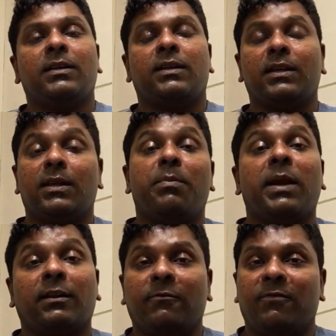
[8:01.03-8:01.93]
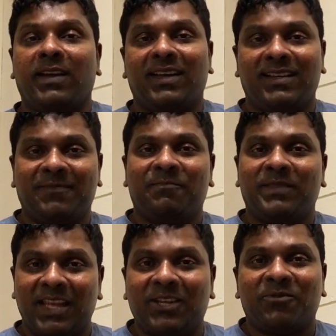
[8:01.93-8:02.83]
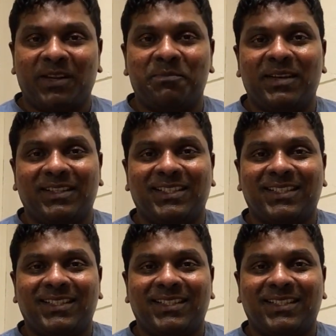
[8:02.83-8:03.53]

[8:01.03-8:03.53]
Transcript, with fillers: in a better way. Thank you very much.